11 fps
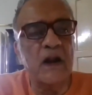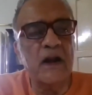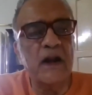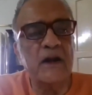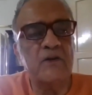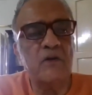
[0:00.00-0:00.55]

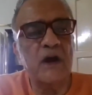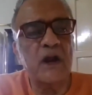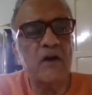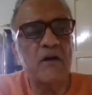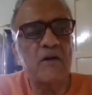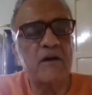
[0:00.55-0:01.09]
that you
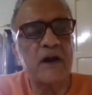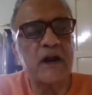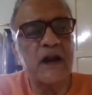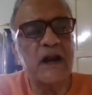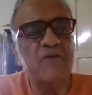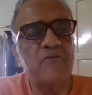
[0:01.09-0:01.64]
cannot
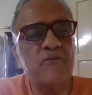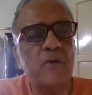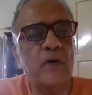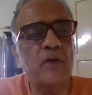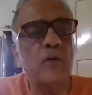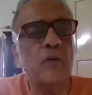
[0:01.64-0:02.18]
really
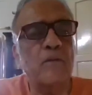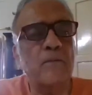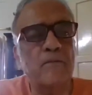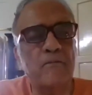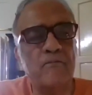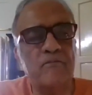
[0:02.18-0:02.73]
follow
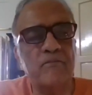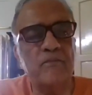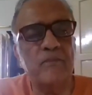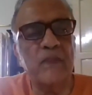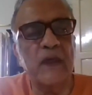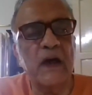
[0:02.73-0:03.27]

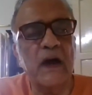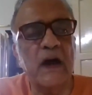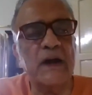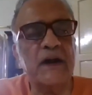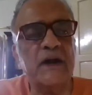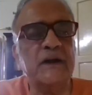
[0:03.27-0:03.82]

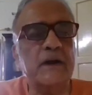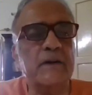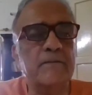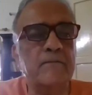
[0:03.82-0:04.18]
another.